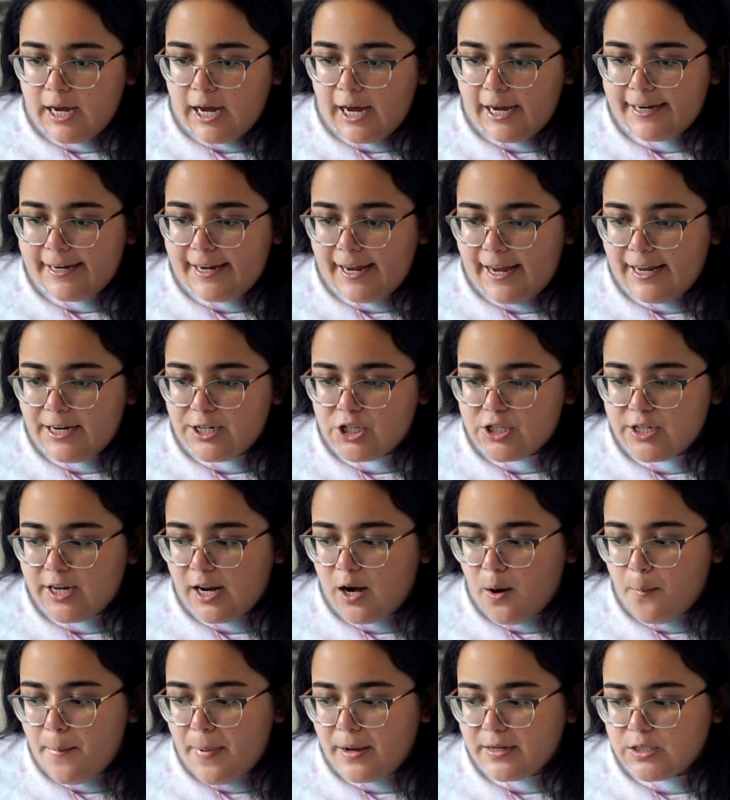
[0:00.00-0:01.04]
Again, just
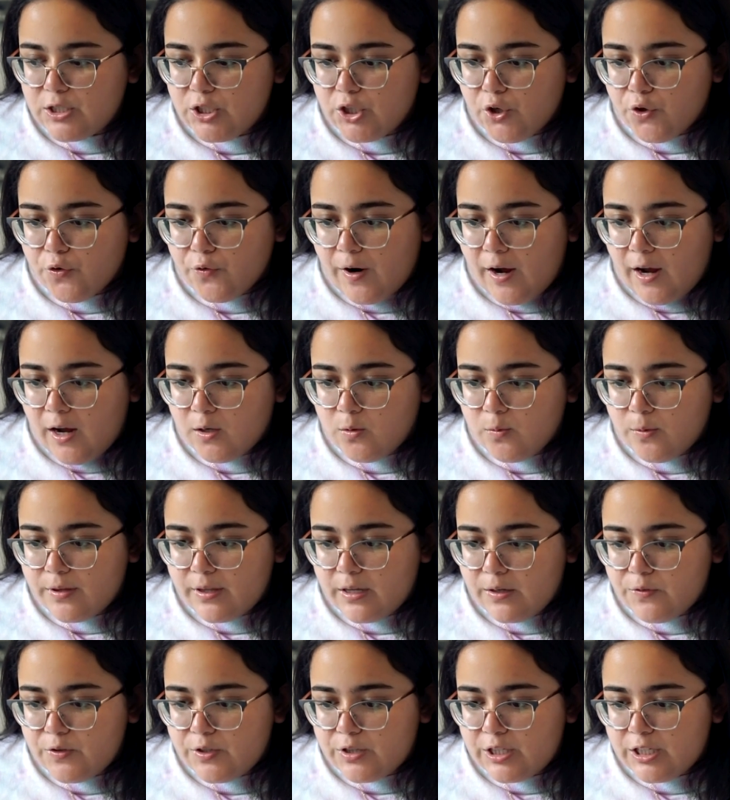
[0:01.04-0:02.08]
kind of messing around with
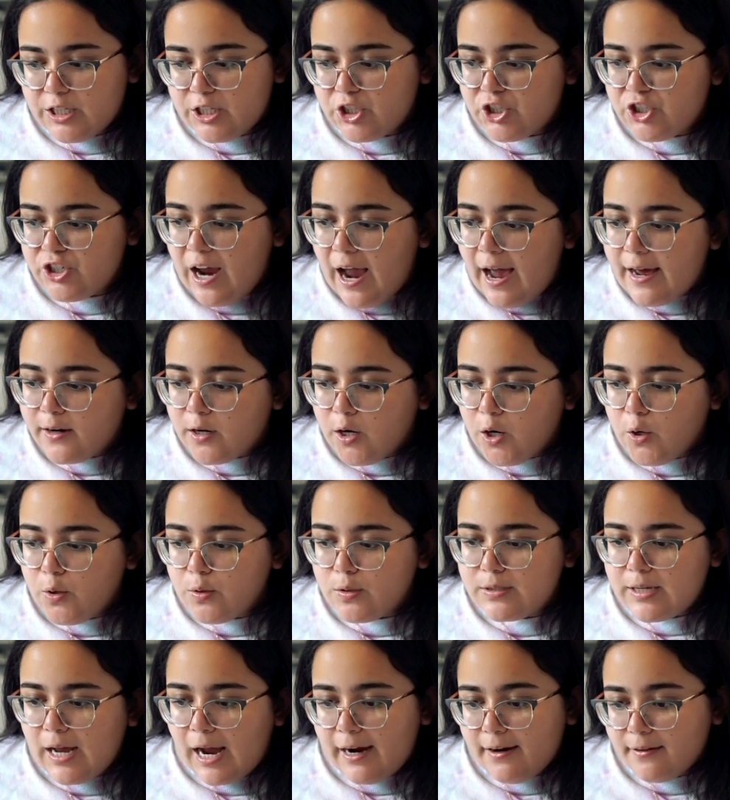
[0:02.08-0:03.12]
everything,
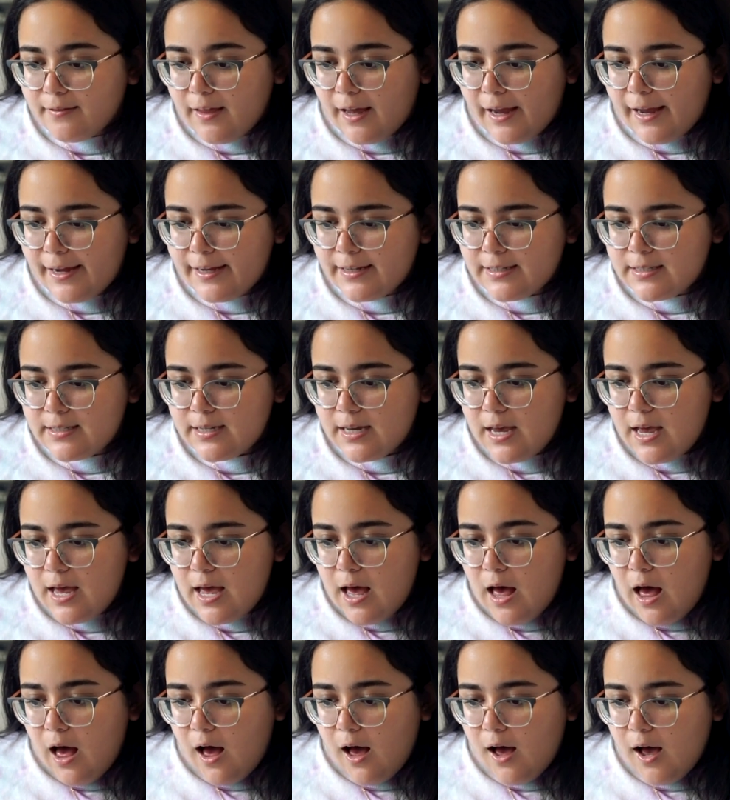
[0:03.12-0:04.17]
shadows, highlights,
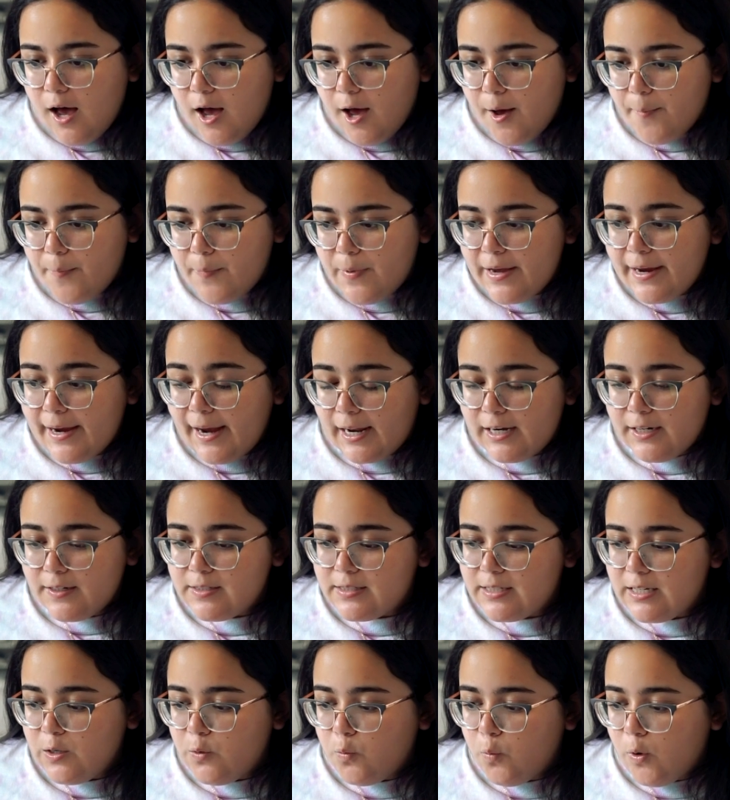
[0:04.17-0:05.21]
and kind of
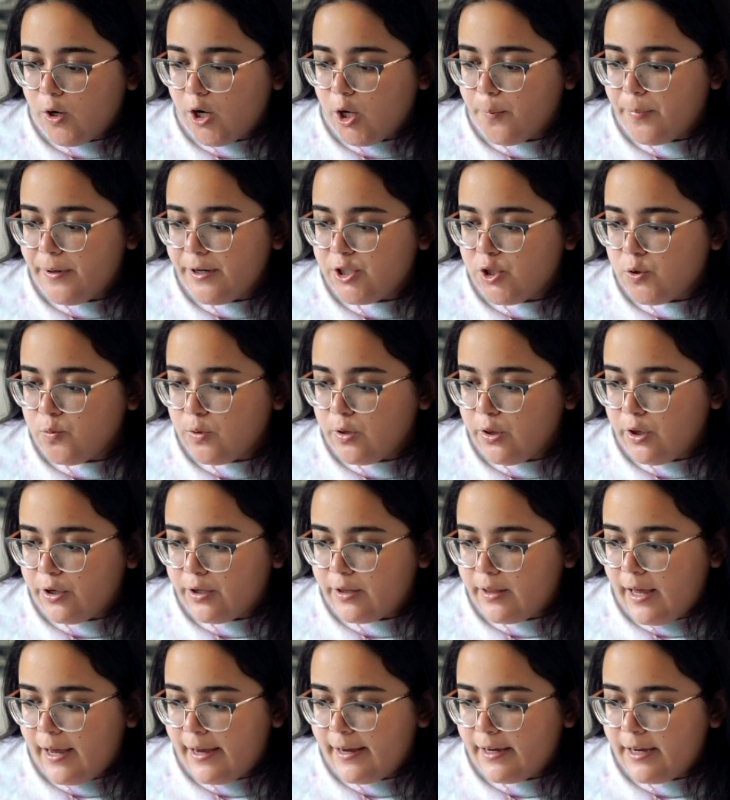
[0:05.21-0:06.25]
seeing what our picture will
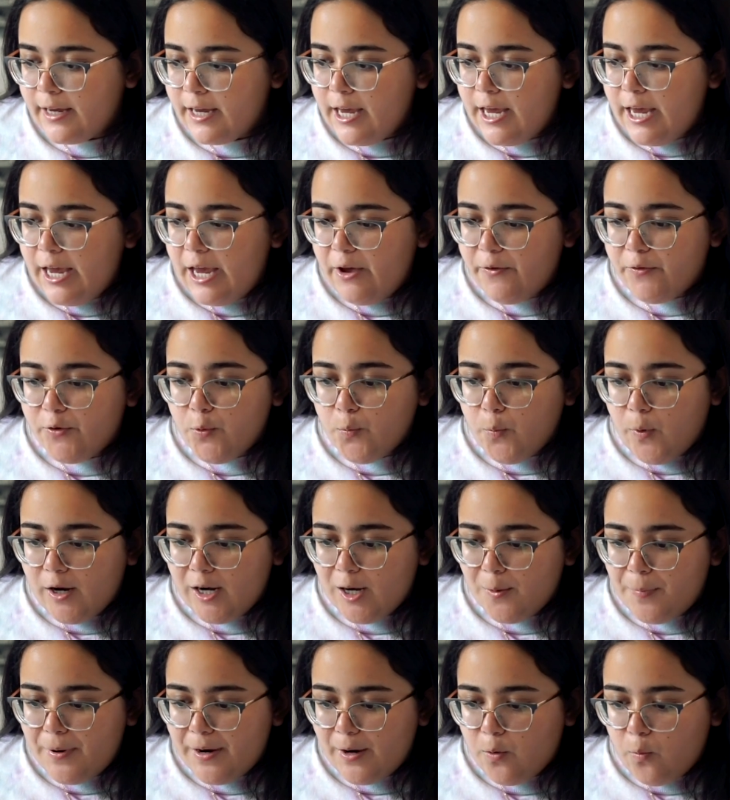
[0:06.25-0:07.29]
look like. If you want
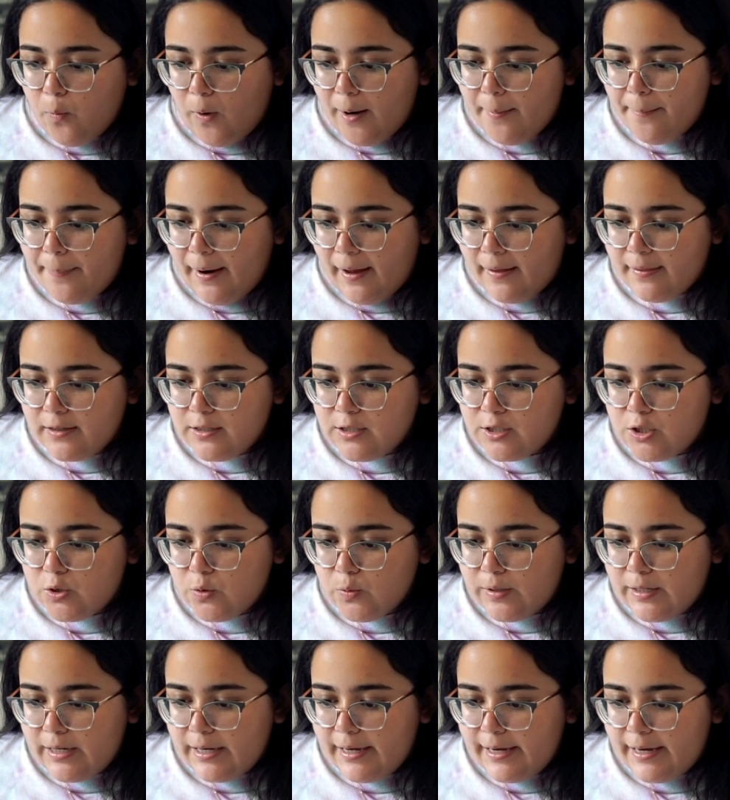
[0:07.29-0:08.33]
to pick white balance,
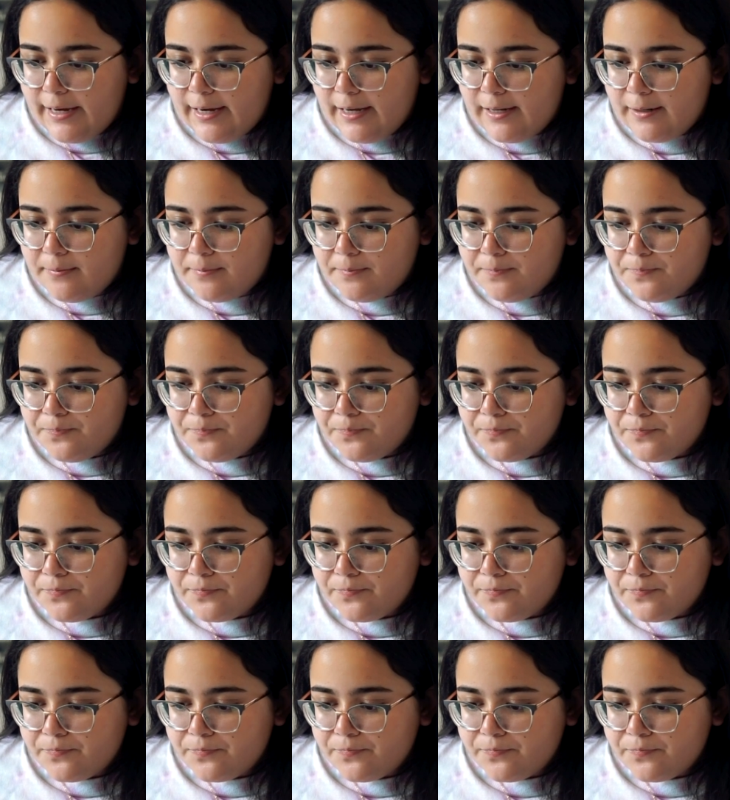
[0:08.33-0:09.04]
you can.